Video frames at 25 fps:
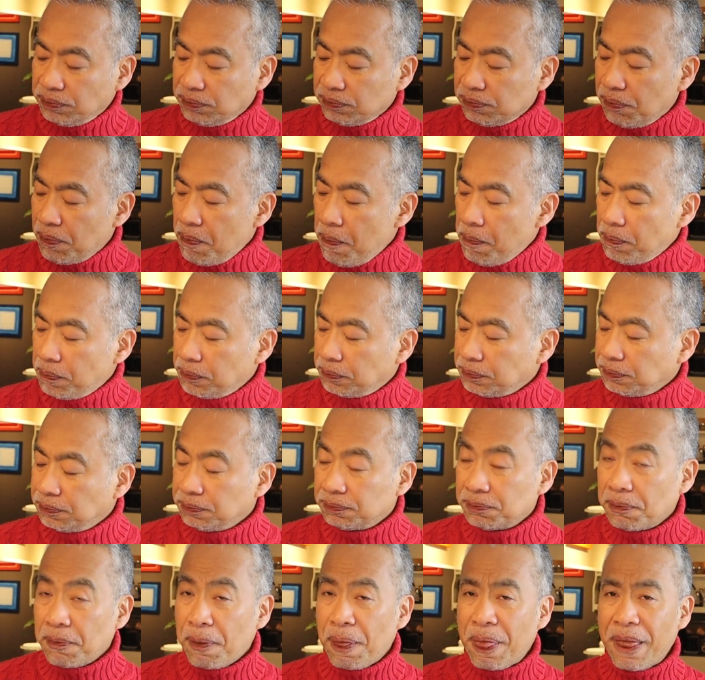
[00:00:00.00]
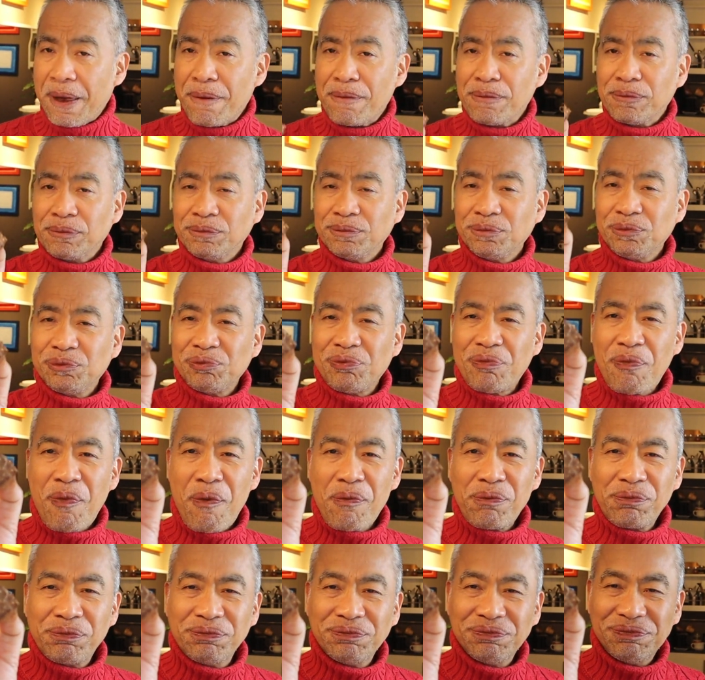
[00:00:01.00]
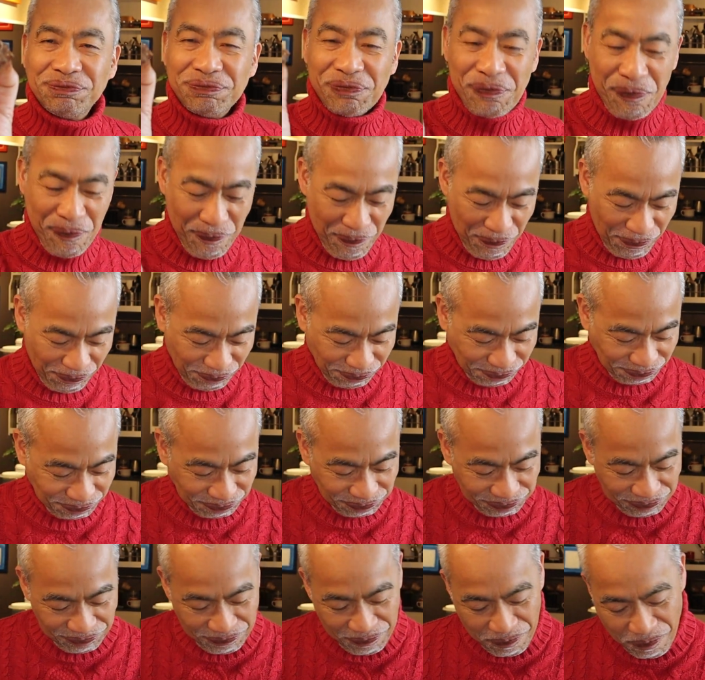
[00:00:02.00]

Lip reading: Thank you for joining me here today and see you on the next